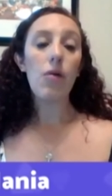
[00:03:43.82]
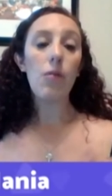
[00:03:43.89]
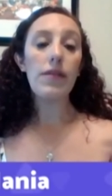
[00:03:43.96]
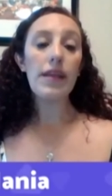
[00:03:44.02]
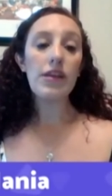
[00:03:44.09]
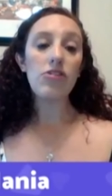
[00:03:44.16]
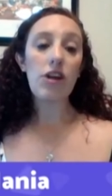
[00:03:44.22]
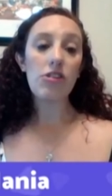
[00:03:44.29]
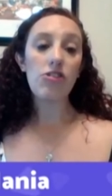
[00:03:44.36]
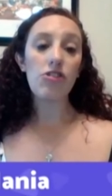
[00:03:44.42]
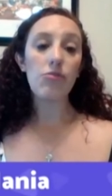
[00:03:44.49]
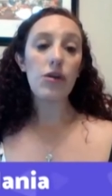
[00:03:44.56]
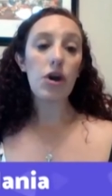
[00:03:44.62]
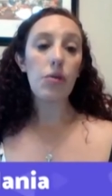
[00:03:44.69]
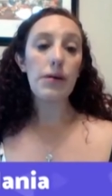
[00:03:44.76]
When the
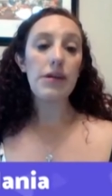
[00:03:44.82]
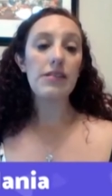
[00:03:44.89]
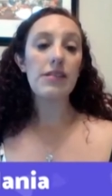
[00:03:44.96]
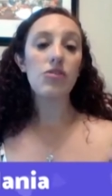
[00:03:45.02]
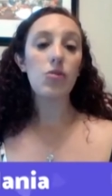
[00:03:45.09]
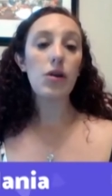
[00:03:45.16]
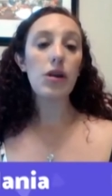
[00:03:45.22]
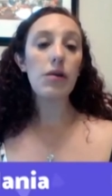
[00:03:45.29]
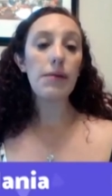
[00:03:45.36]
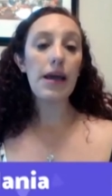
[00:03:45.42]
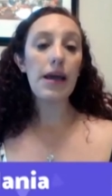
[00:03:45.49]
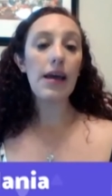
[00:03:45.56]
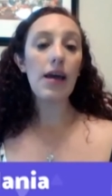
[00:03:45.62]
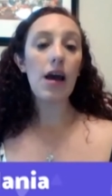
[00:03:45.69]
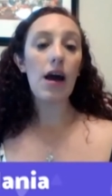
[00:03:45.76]
attraction reopens, it's going to
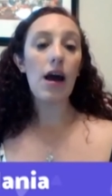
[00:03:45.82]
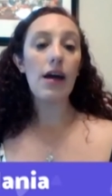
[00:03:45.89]
be,